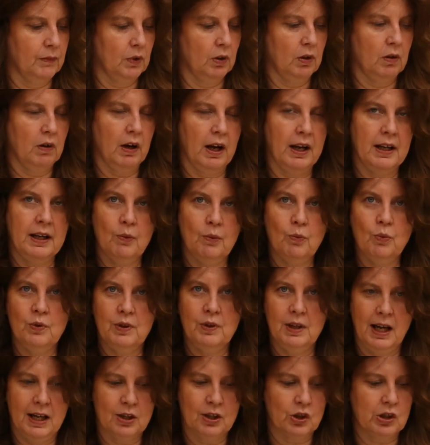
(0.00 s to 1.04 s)
Alright, and it will
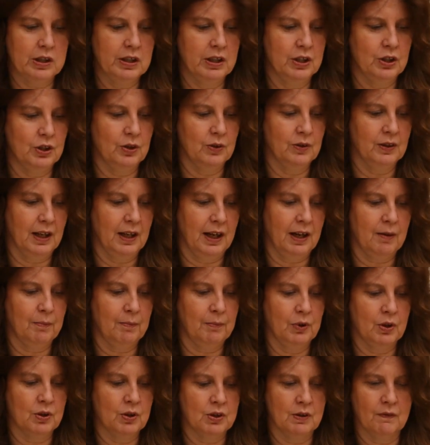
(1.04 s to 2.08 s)
naturally do that
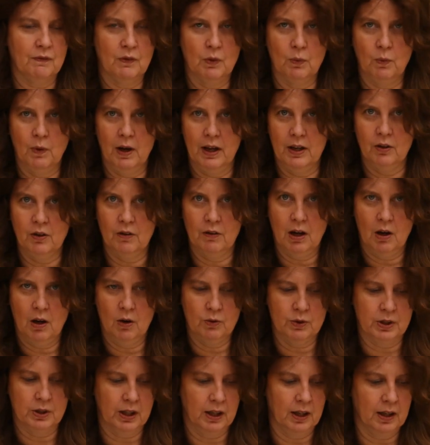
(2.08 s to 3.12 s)
because of the way you're
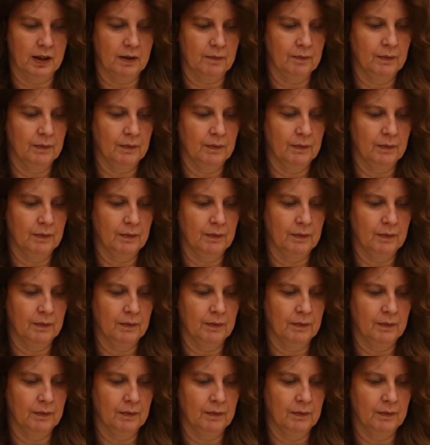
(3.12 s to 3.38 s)
holding it.